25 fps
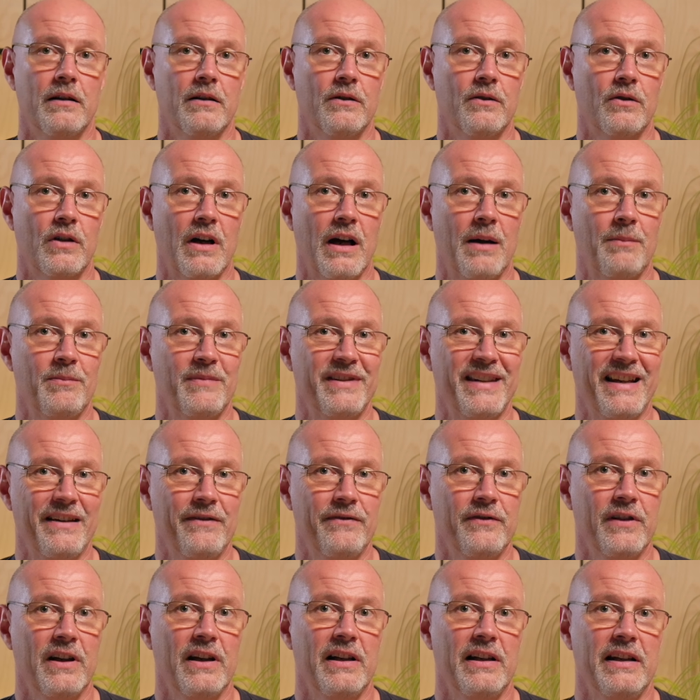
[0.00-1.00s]
Look, I'm
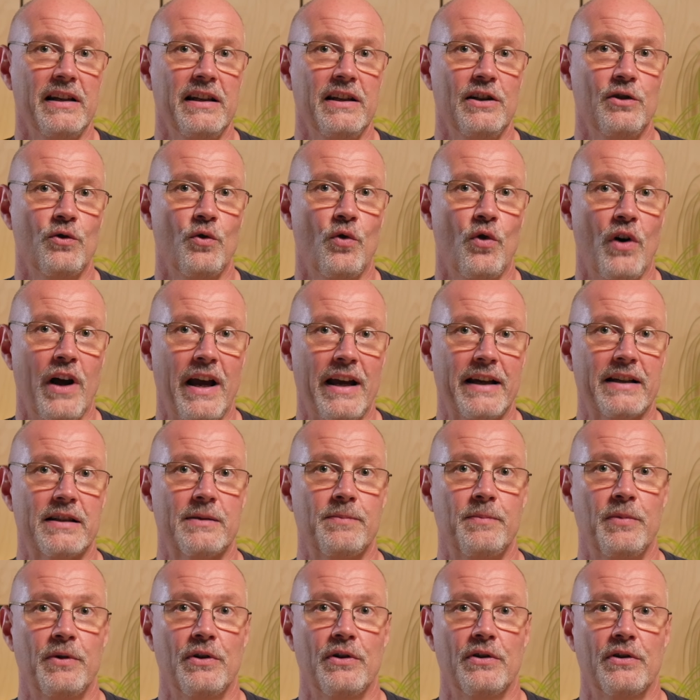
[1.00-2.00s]
definitely no
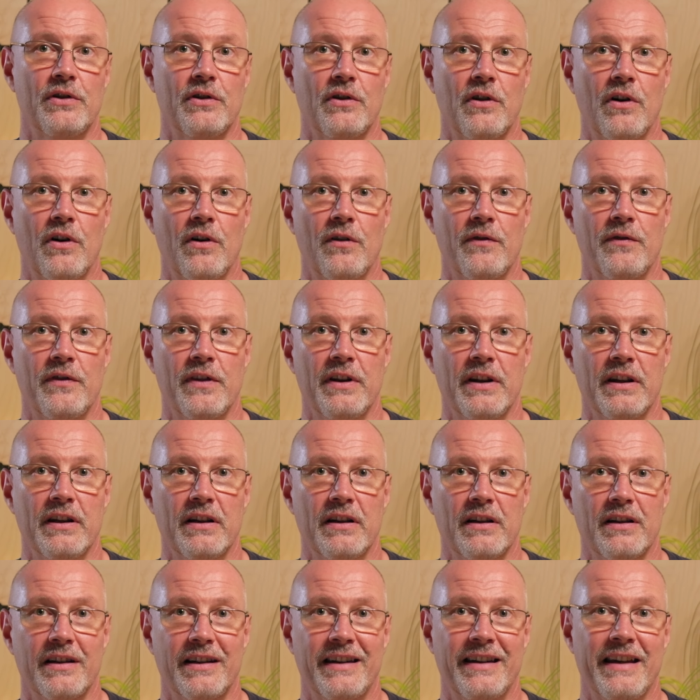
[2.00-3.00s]
expert of
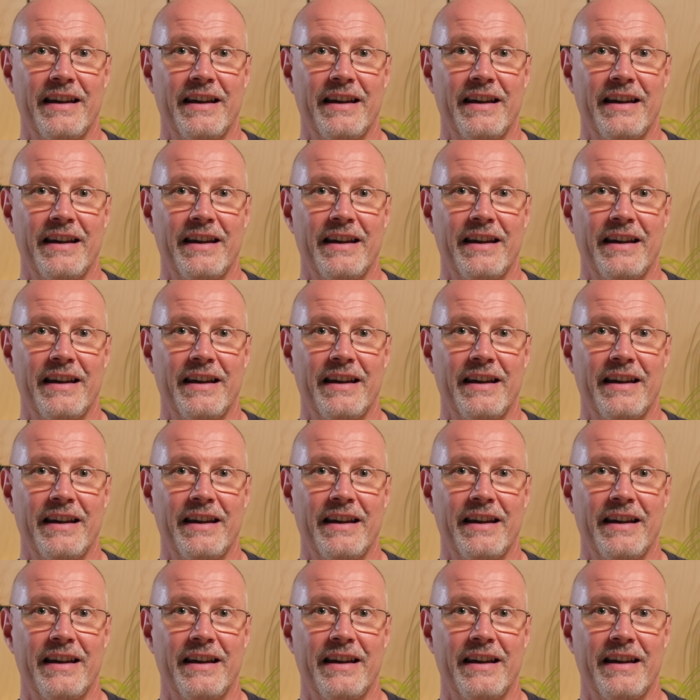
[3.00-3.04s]
the